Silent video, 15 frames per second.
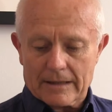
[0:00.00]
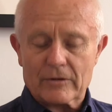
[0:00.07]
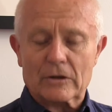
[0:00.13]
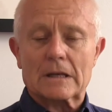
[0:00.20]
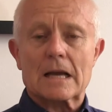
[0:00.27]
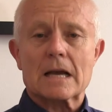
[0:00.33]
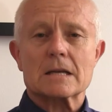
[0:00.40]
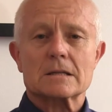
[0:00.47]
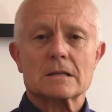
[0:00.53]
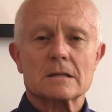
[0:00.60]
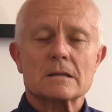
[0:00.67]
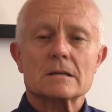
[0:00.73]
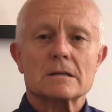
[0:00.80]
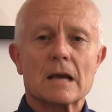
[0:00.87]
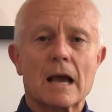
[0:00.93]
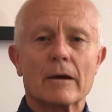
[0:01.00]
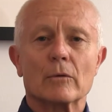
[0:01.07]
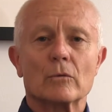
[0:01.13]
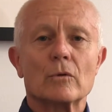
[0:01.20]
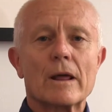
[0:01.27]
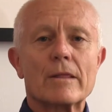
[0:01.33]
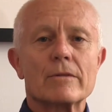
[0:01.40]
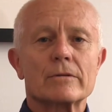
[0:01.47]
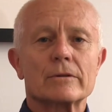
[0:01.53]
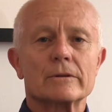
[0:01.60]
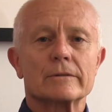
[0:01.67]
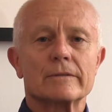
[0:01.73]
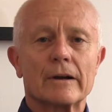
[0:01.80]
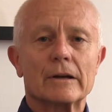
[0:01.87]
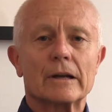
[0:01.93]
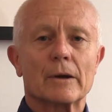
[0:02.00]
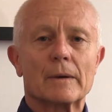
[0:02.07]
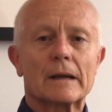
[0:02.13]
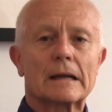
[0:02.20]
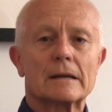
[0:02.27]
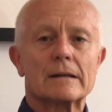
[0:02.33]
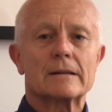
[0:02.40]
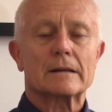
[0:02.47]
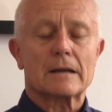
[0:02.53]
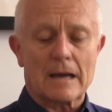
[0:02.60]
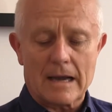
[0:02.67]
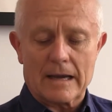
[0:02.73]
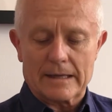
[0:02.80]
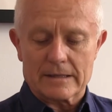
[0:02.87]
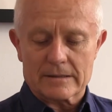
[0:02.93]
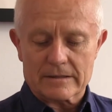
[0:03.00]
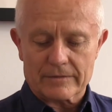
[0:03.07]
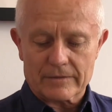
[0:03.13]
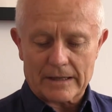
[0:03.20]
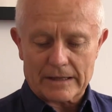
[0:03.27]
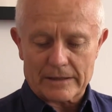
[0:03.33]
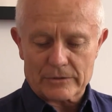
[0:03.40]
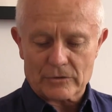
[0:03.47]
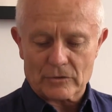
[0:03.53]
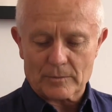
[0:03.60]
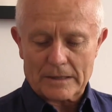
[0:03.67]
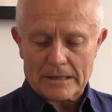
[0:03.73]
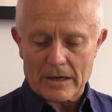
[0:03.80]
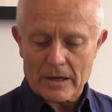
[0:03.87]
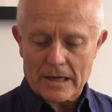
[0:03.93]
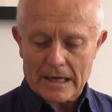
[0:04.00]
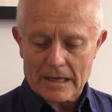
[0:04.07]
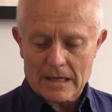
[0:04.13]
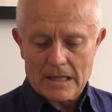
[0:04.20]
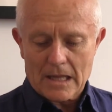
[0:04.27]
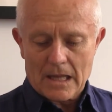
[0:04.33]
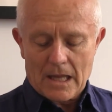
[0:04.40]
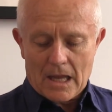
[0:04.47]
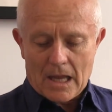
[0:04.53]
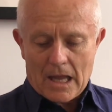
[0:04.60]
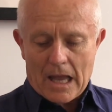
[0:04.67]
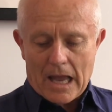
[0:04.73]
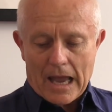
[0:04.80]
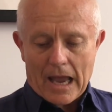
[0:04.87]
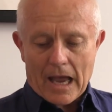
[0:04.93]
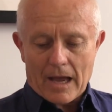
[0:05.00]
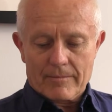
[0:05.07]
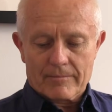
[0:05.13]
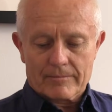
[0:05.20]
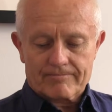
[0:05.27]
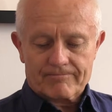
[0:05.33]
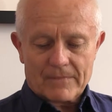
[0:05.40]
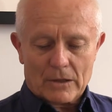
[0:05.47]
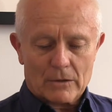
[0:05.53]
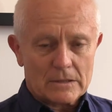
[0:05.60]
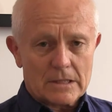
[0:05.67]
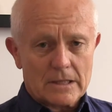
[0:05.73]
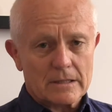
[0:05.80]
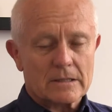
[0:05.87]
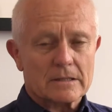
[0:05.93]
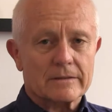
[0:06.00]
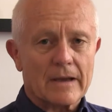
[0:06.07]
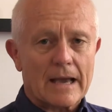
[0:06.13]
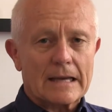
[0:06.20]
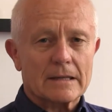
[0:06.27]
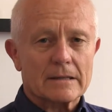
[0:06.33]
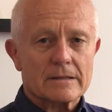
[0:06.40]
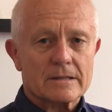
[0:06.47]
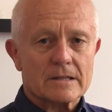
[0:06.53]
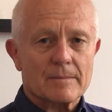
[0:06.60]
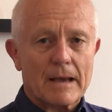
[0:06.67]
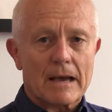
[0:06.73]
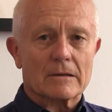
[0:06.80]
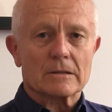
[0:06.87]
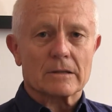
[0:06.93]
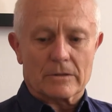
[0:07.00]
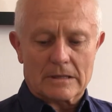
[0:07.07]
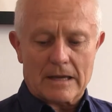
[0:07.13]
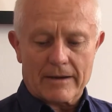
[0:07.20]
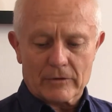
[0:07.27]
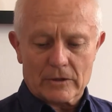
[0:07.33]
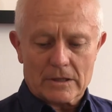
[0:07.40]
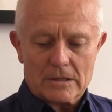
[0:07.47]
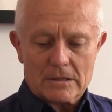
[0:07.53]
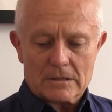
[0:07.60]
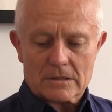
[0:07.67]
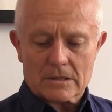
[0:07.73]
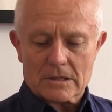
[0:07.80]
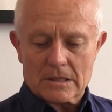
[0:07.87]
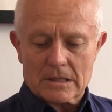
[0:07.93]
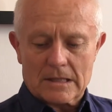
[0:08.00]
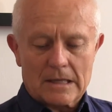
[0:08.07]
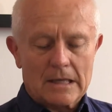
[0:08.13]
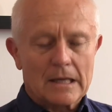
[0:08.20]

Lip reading: 11 classes. I'll run through very quickly the kinds of things you'll be doing. Alternative ideas about good governance,